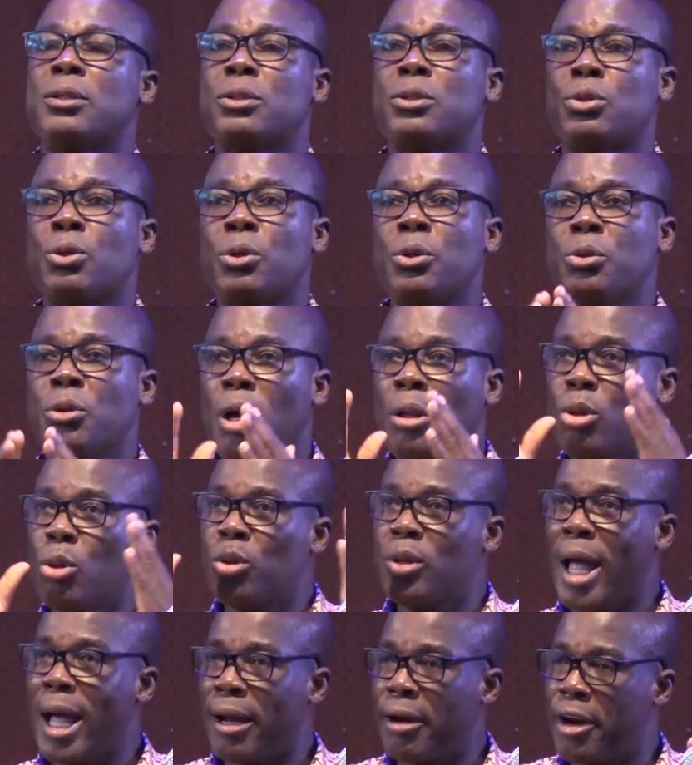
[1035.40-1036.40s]
So your
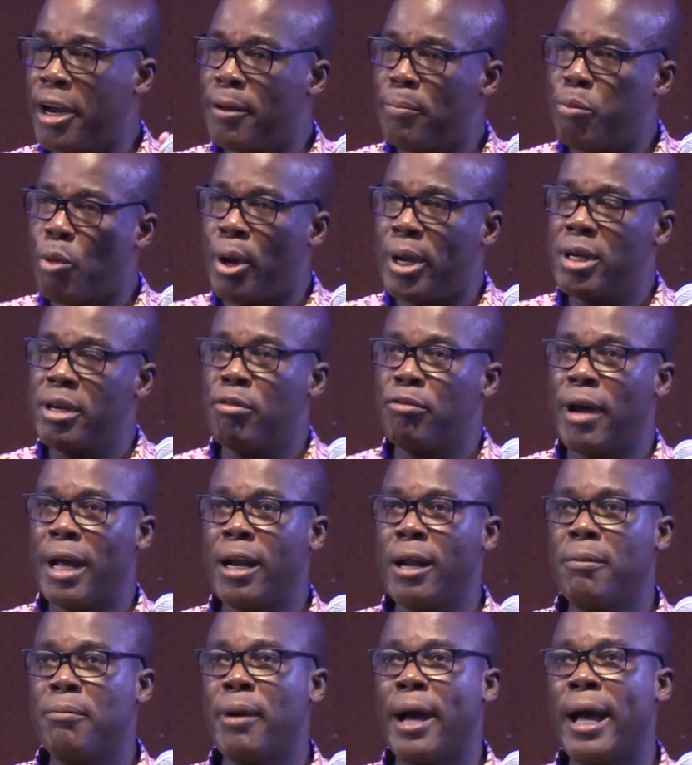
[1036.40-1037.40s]
total grade point
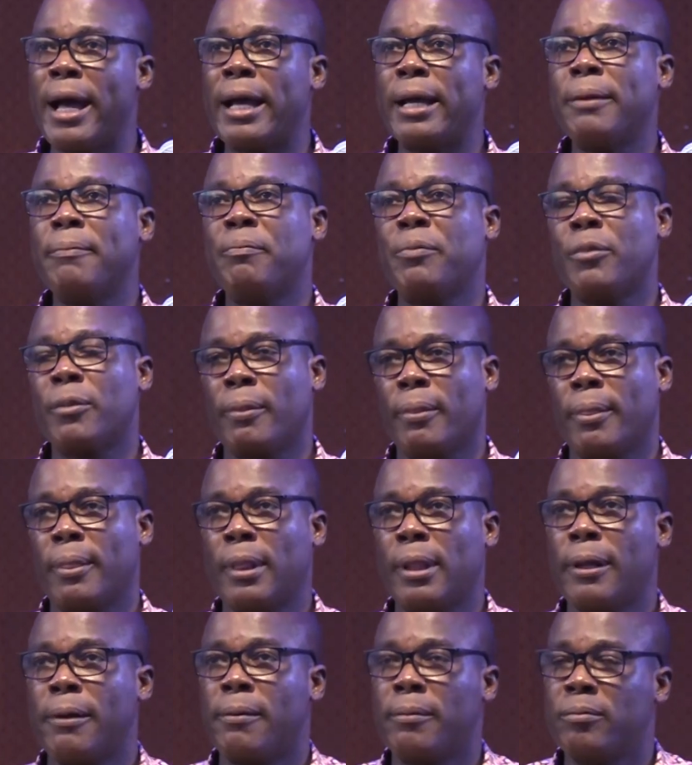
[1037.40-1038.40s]
divided by
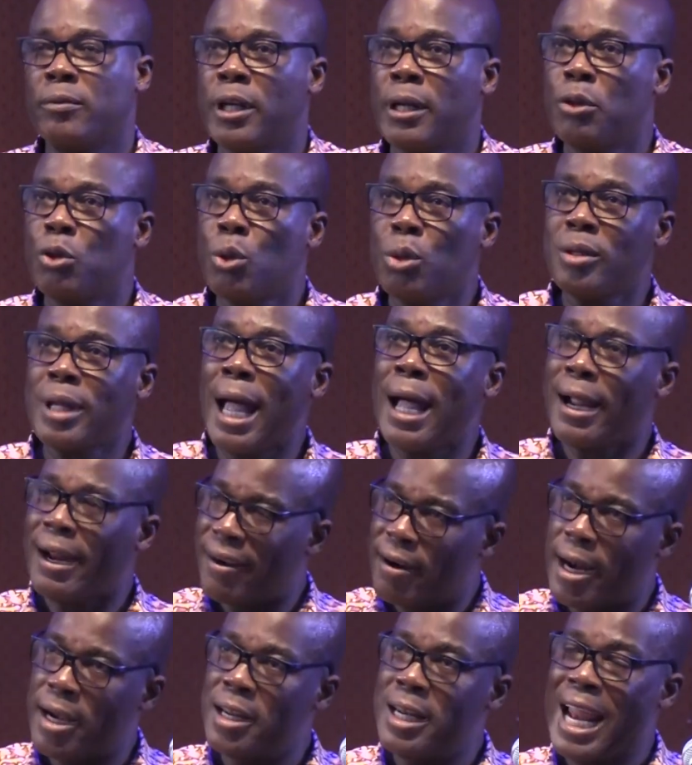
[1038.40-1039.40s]
the total
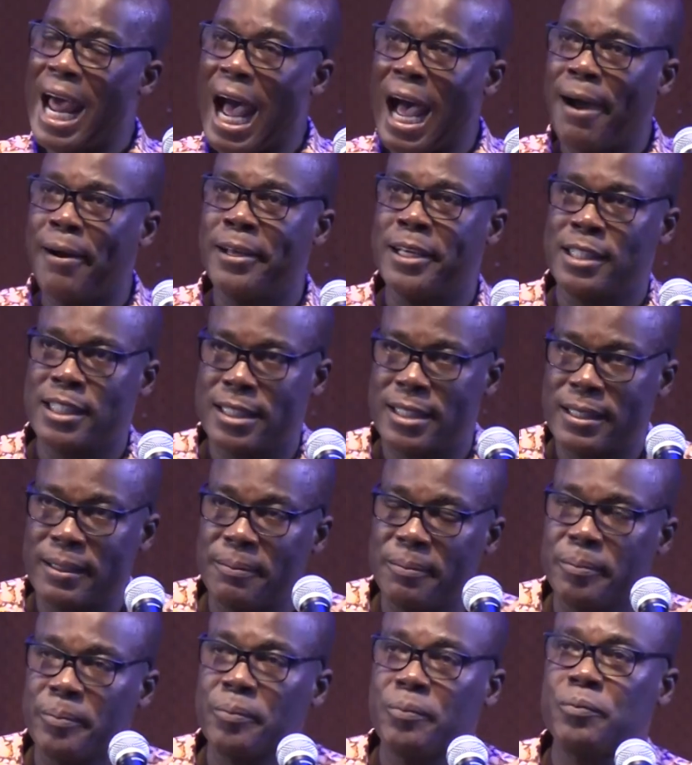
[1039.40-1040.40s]
credit
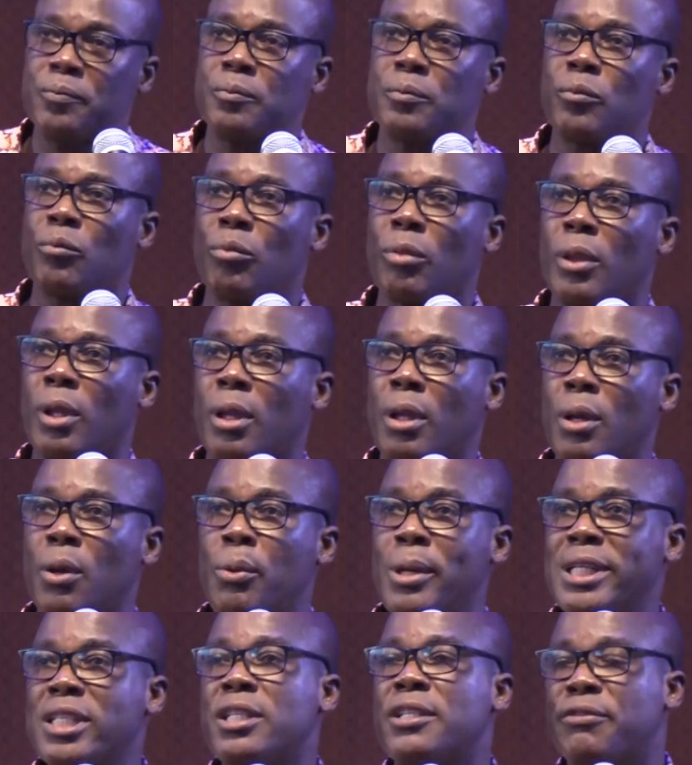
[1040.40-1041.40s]
hours,
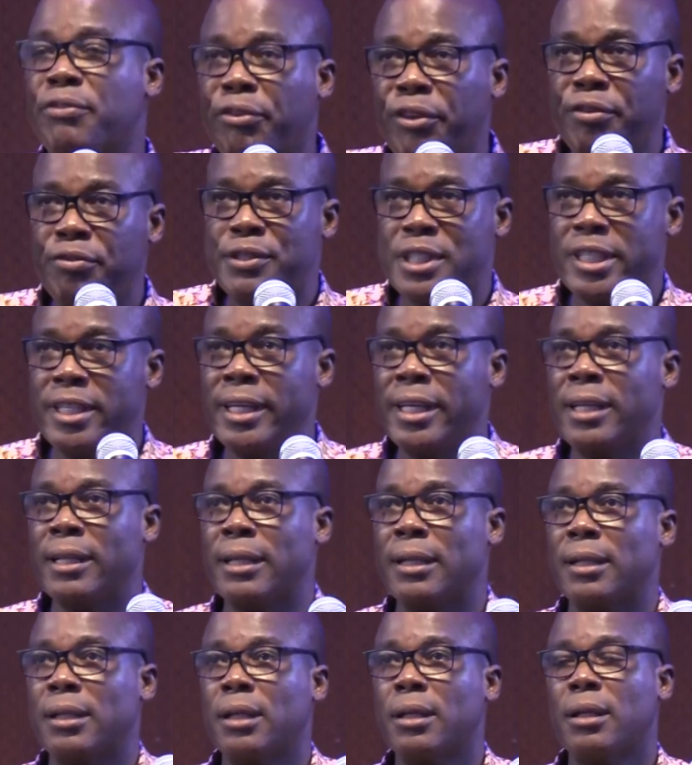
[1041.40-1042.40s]
which is
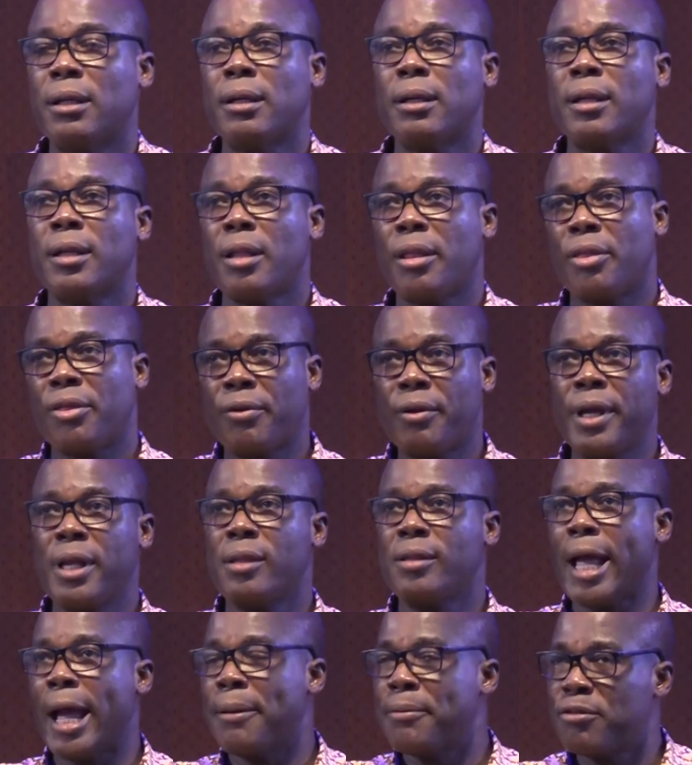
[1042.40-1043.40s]
15.
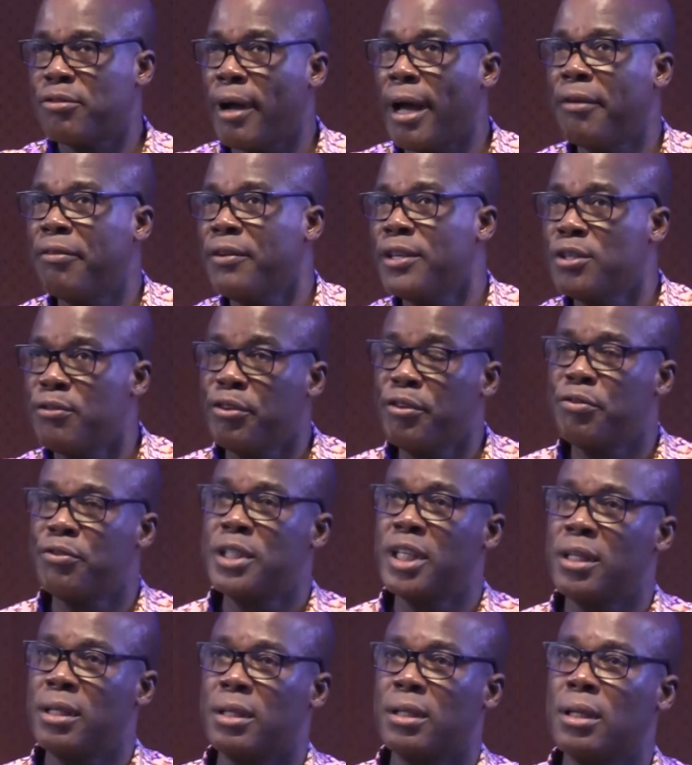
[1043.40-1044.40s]
3 times 5 is
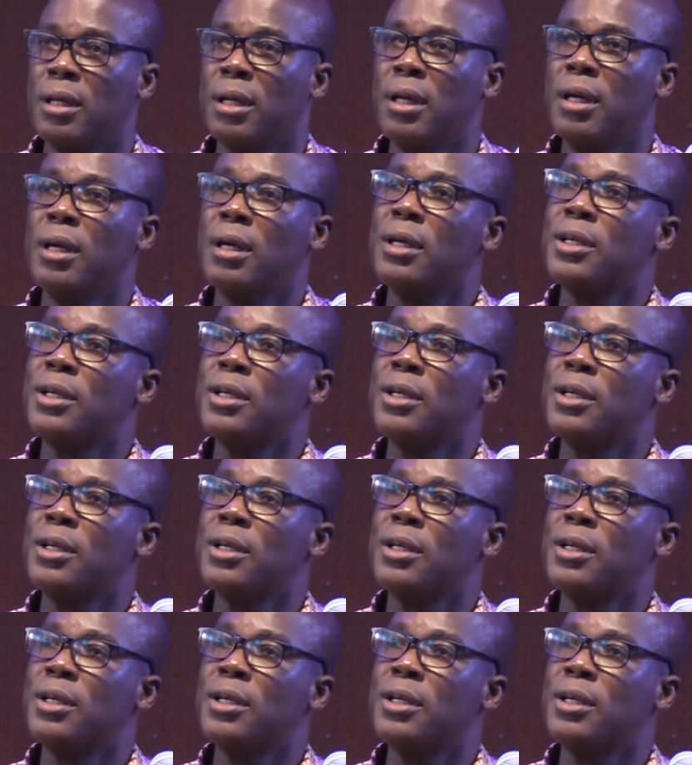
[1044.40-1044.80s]
15.